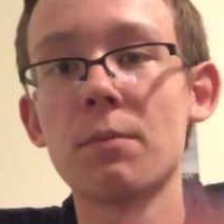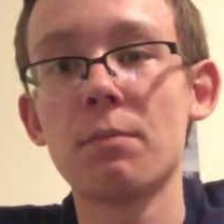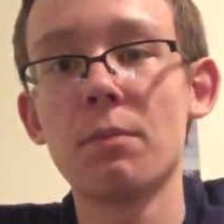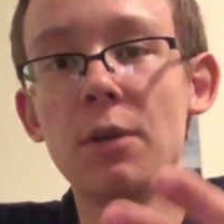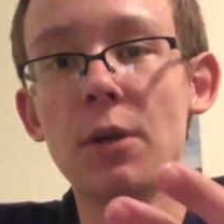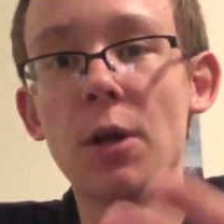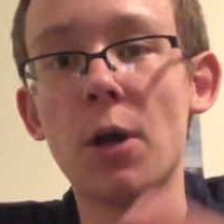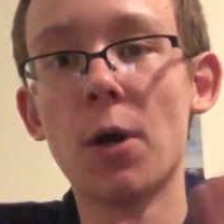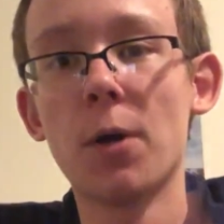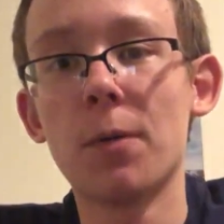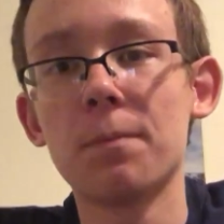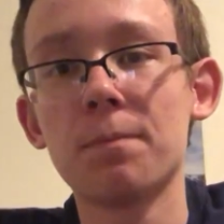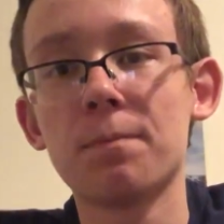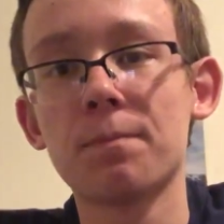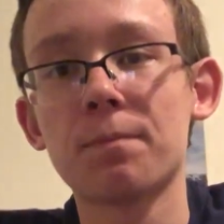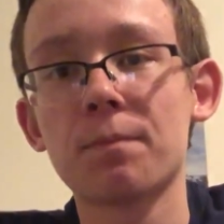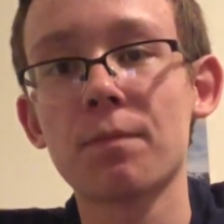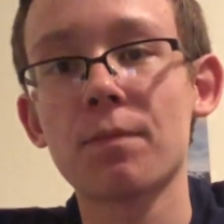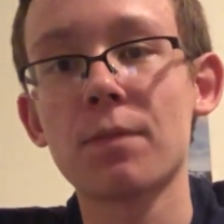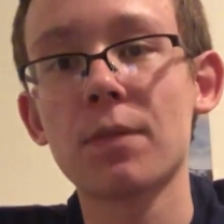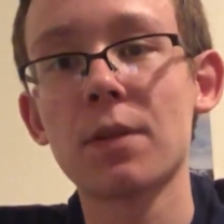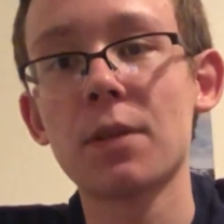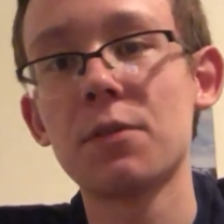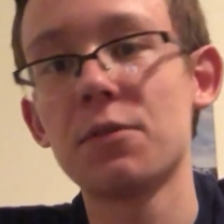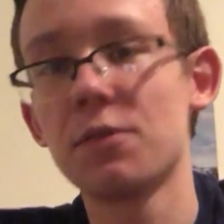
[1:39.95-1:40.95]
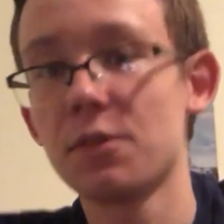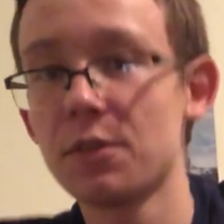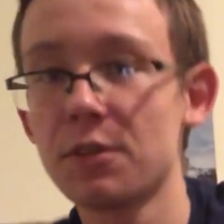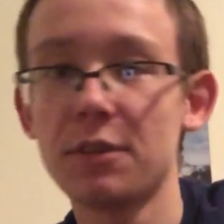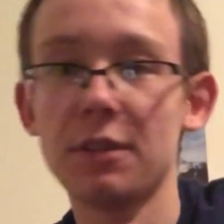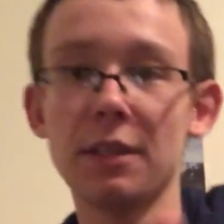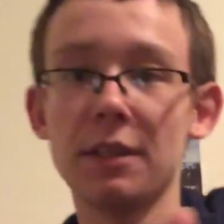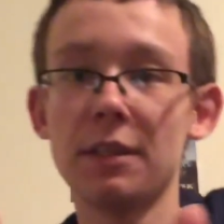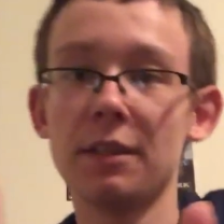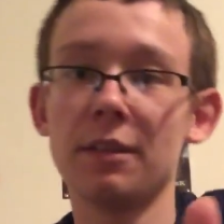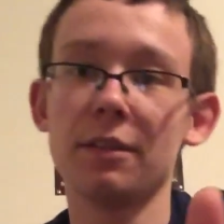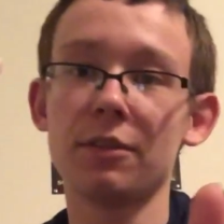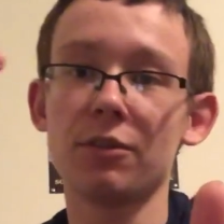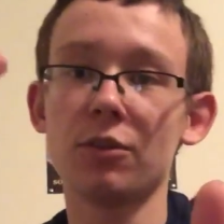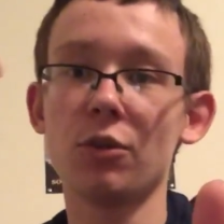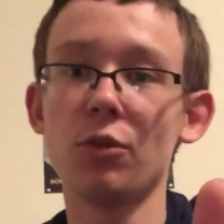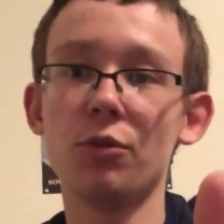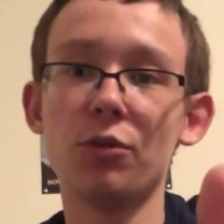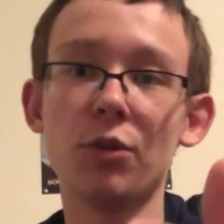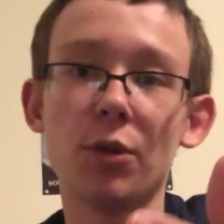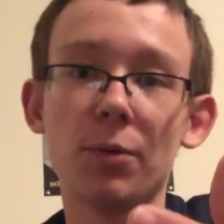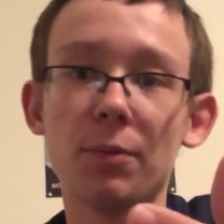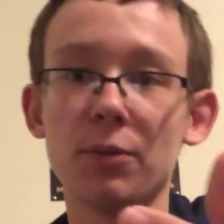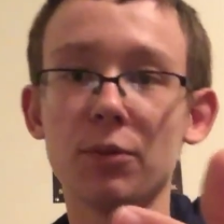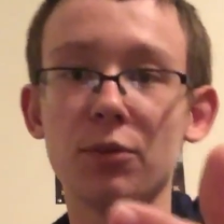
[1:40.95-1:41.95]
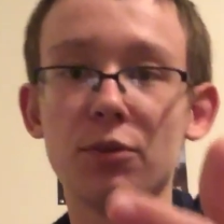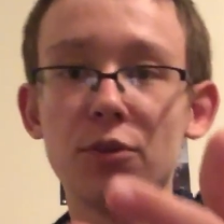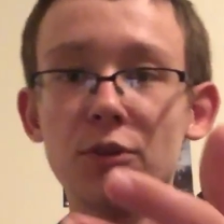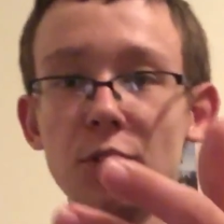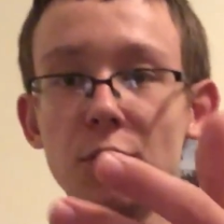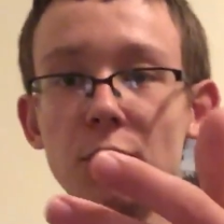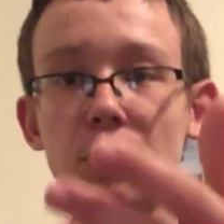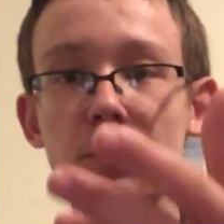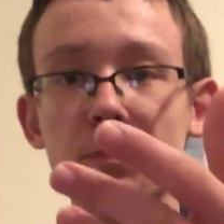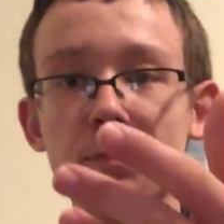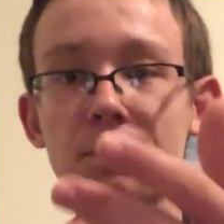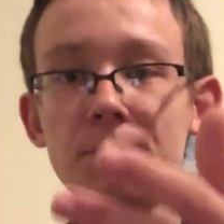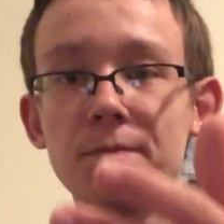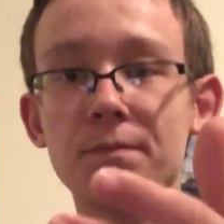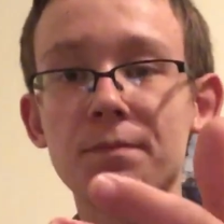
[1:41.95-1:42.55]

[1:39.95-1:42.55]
But no. Let's go to number two.